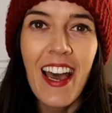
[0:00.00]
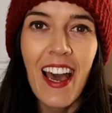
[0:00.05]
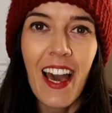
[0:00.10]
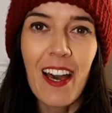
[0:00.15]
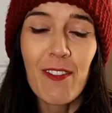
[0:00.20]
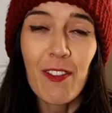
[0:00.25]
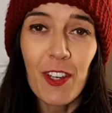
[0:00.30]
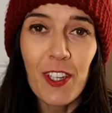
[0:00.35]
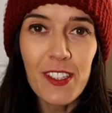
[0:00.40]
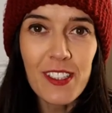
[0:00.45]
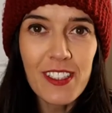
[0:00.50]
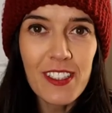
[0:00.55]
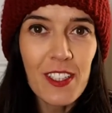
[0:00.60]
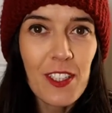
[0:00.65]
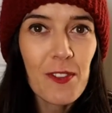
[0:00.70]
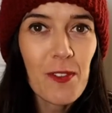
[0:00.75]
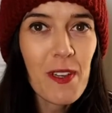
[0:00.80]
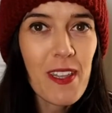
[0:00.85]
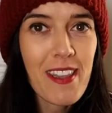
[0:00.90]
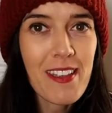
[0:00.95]
I'm going to
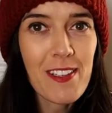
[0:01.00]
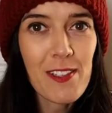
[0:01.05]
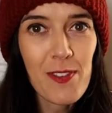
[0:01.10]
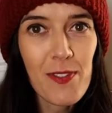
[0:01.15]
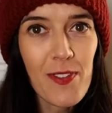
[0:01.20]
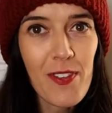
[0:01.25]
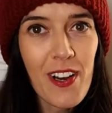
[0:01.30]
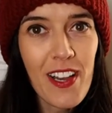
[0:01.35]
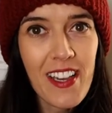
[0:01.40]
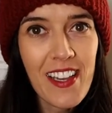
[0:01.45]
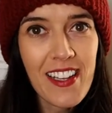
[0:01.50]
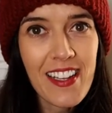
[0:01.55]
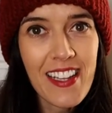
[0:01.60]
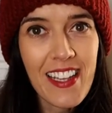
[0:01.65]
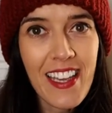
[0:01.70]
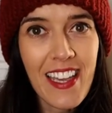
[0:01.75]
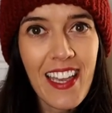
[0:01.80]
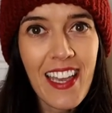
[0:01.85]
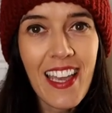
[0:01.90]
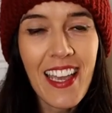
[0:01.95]
Norway this
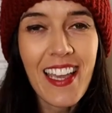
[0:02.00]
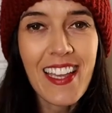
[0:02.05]
Friday.